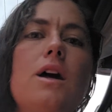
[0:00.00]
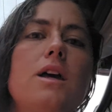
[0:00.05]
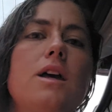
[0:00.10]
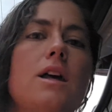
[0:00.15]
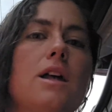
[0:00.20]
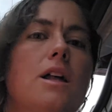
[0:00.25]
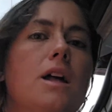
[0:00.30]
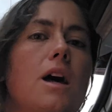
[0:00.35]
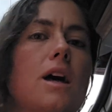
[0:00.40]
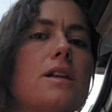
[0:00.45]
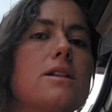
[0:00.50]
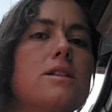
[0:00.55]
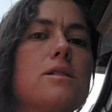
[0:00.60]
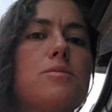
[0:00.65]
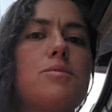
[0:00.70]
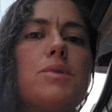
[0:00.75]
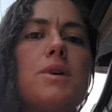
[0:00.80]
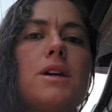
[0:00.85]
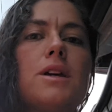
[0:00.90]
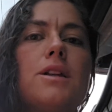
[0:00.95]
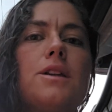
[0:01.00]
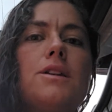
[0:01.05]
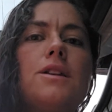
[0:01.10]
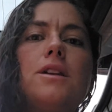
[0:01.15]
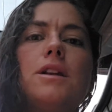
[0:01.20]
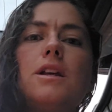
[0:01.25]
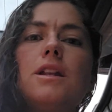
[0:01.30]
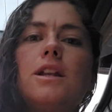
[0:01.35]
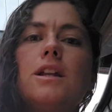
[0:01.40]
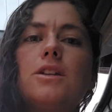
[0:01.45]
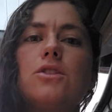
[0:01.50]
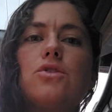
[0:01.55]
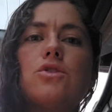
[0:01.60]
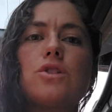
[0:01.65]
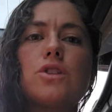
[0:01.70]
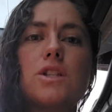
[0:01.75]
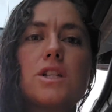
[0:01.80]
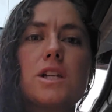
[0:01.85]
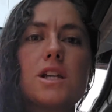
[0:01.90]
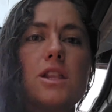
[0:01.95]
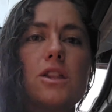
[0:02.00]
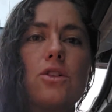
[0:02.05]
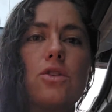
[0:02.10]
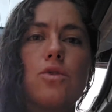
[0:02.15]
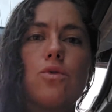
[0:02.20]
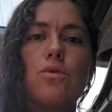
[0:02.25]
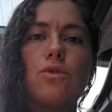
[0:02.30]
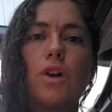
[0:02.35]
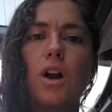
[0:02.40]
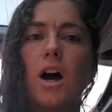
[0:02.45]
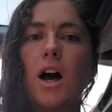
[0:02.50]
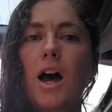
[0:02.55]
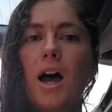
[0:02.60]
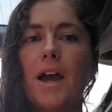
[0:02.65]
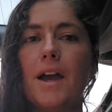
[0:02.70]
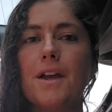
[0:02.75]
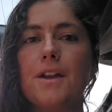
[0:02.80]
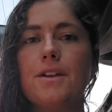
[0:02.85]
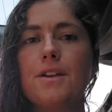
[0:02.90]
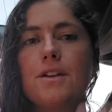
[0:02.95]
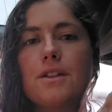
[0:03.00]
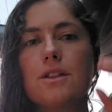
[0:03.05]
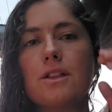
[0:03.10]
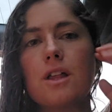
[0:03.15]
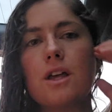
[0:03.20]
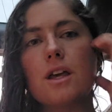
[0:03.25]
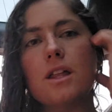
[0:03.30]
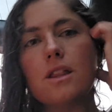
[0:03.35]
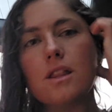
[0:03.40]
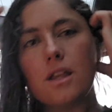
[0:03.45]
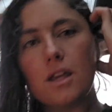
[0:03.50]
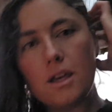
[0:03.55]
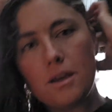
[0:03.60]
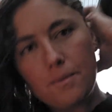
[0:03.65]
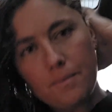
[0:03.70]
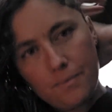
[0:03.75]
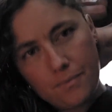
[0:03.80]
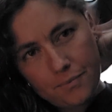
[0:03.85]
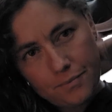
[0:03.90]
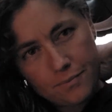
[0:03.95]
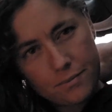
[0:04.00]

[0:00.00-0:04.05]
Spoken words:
It has been an interesting little ride lately.